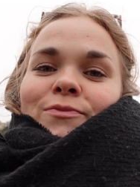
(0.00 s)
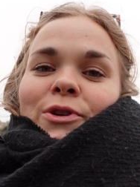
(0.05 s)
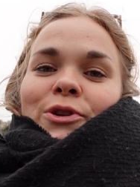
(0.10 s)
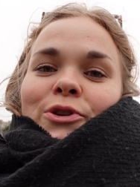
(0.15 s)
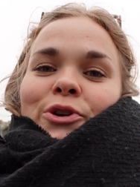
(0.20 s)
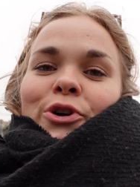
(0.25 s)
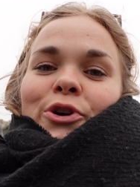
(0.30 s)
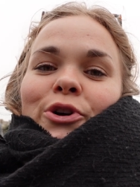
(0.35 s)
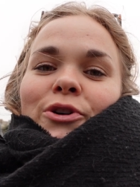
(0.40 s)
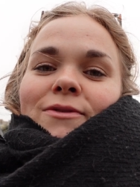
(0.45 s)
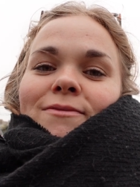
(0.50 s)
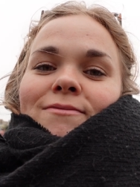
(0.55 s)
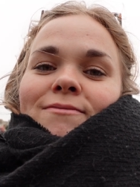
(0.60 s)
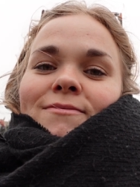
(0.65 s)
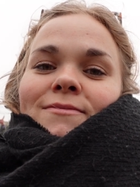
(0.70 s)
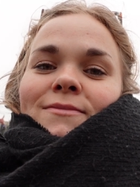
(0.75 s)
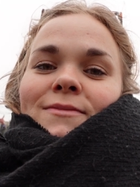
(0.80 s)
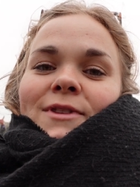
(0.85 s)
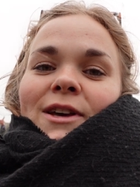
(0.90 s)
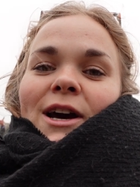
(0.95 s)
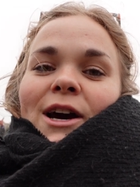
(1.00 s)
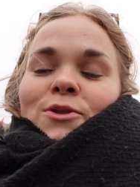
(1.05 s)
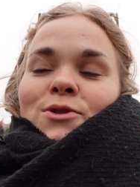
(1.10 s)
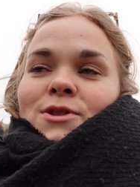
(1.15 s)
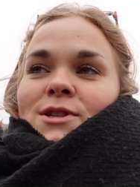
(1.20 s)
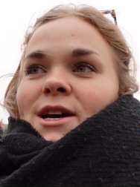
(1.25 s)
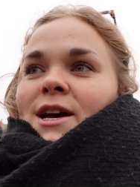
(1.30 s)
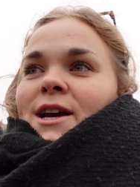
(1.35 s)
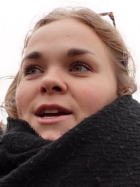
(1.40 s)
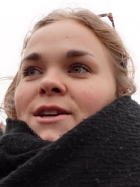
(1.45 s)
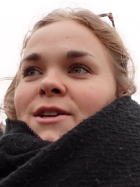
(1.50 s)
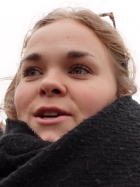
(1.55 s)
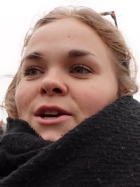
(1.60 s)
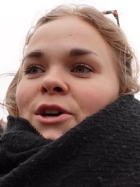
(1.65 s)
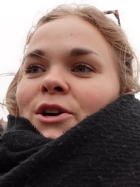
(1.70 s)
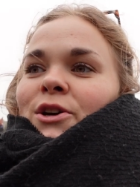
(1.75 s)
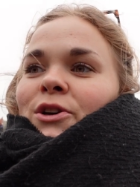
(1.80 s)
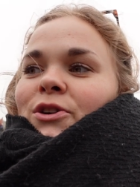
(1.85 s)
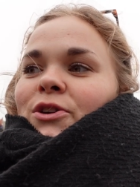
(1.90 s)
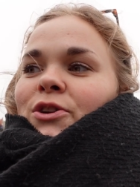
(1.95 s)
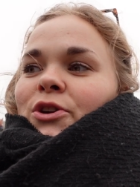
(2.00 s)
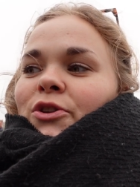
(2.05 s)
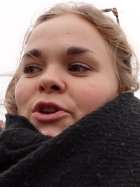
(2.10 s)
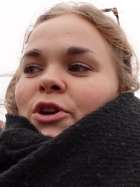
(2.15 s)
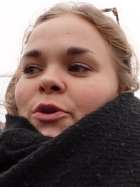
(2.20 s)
when you're on the outside. You know,